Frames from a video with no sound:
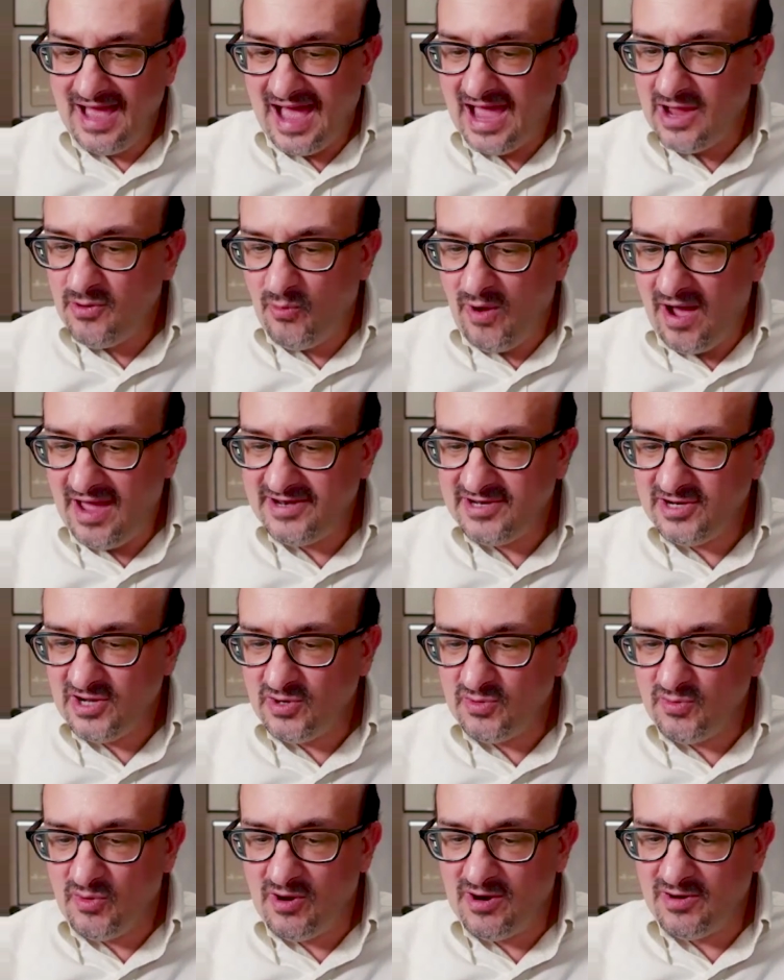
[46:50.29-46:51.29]
I want
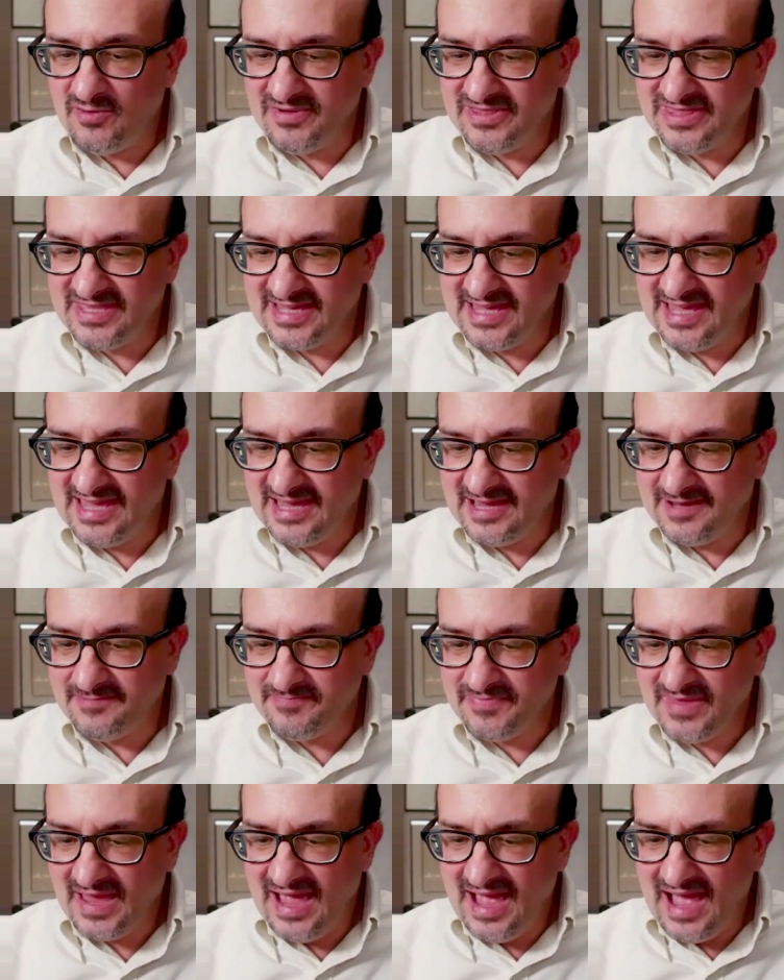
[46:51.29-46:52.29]
no war with the
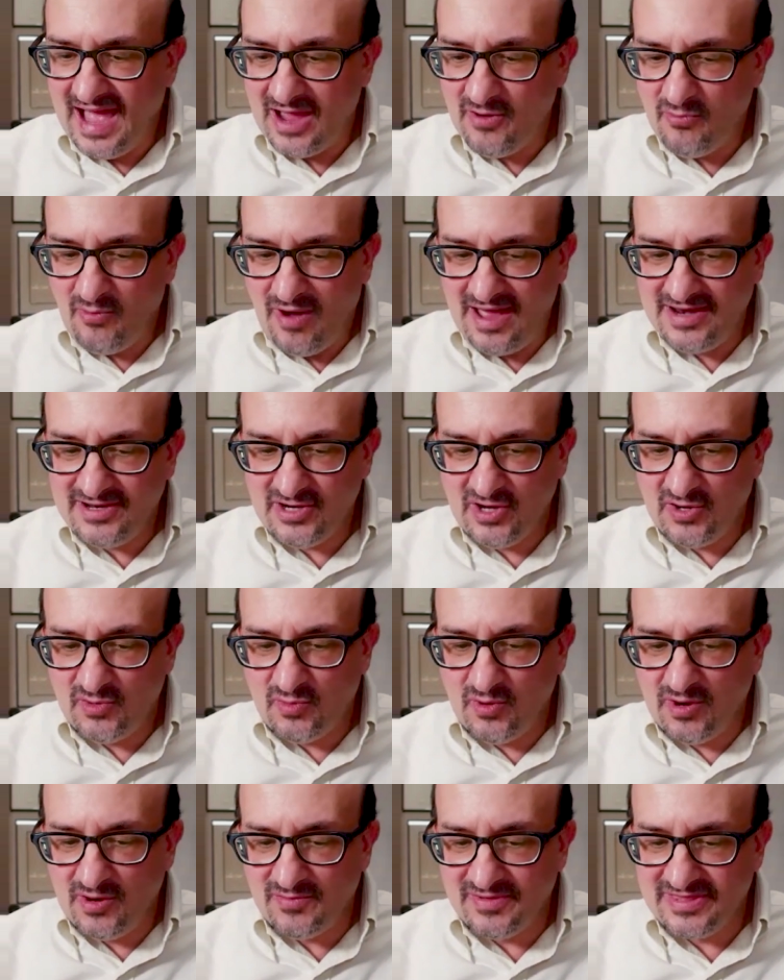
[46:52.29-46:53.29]
king. I want no
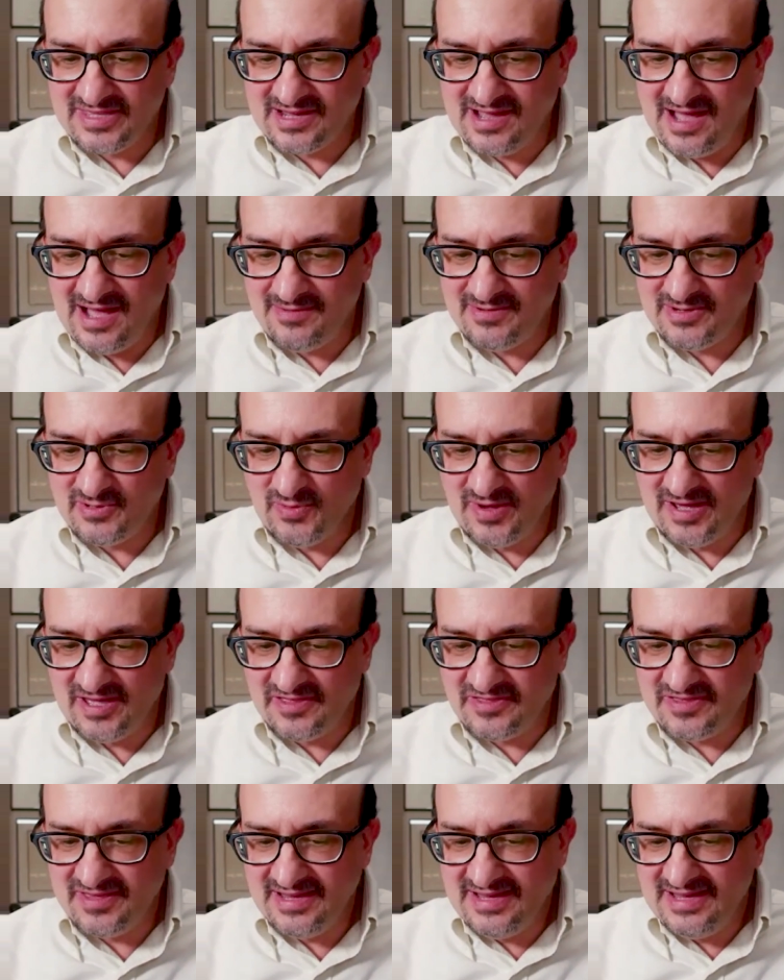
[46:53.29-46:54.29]
war with the
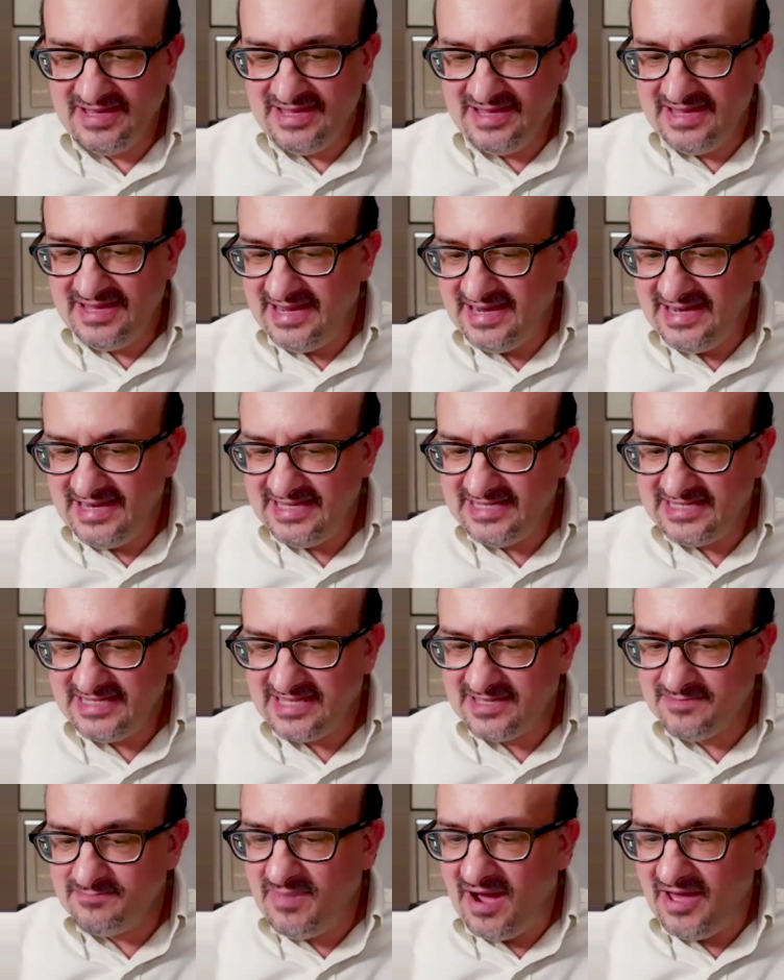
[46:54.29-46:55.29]
commonwealth. It
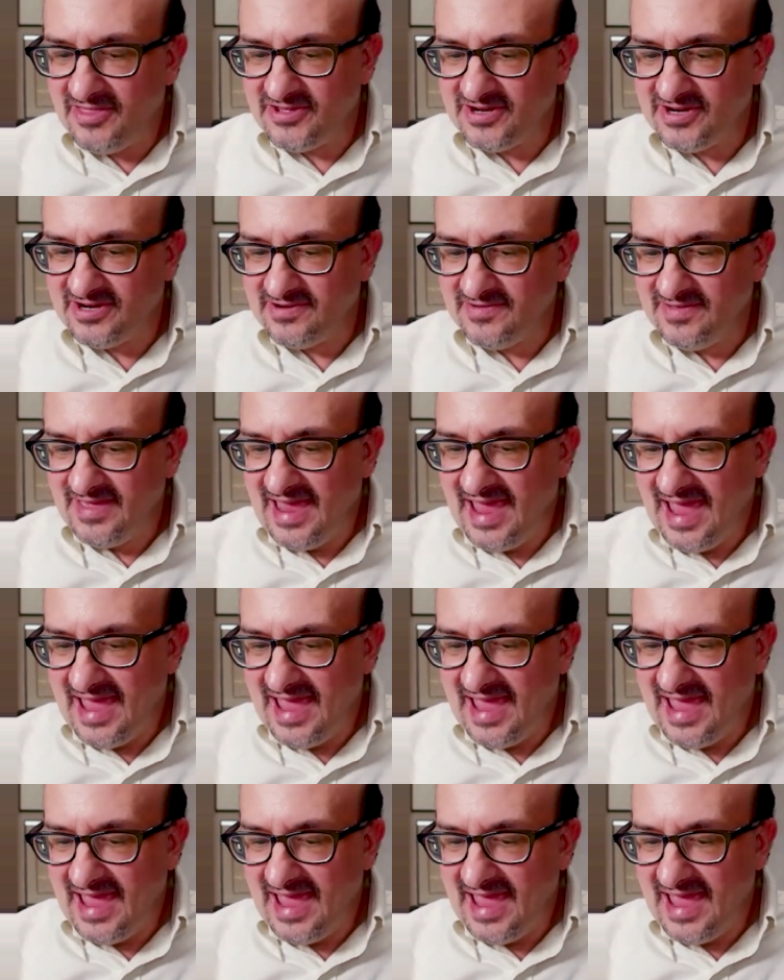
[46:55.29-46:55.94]
is the mother